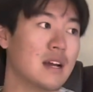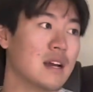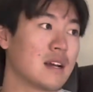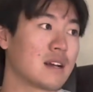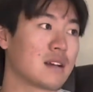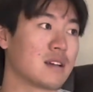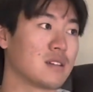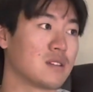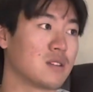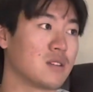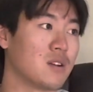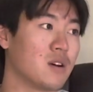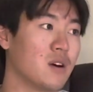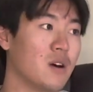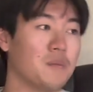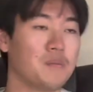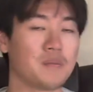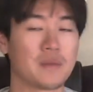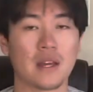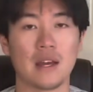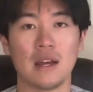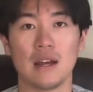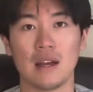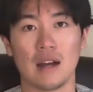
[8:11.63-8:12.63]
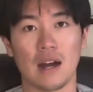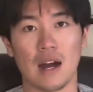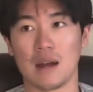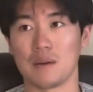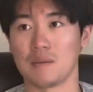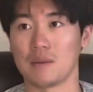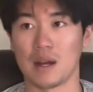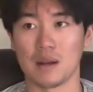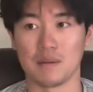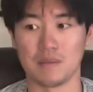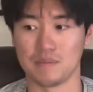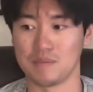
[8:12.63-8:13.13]
Because, you know,
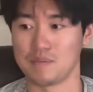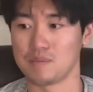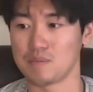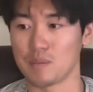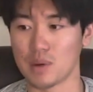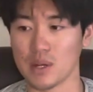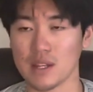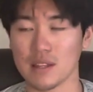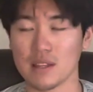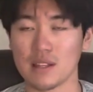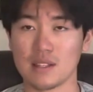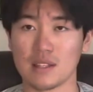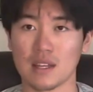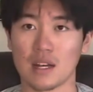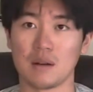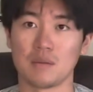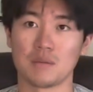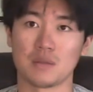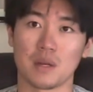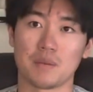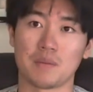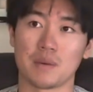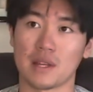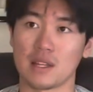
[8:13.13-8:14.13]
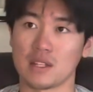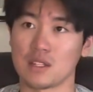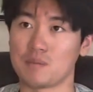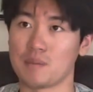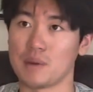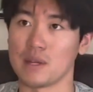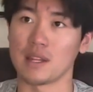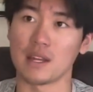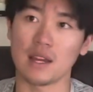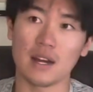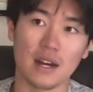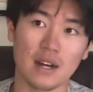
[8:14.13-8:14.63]
I'm putting these albums up against
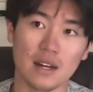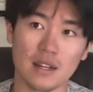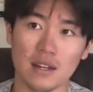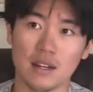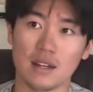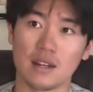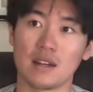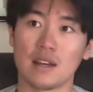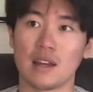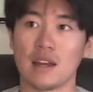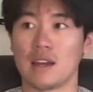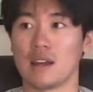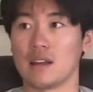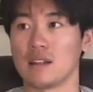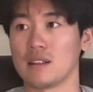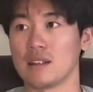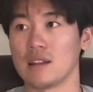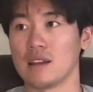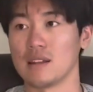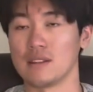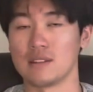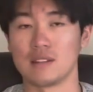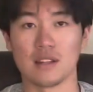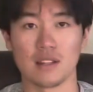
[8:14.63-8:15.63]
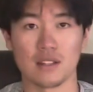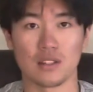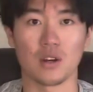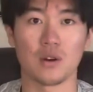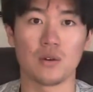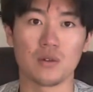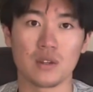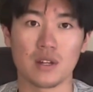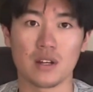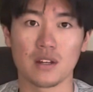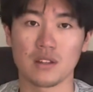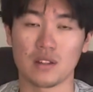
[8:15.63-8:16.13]
Pinata and
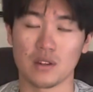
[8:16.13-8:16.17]
Daytona.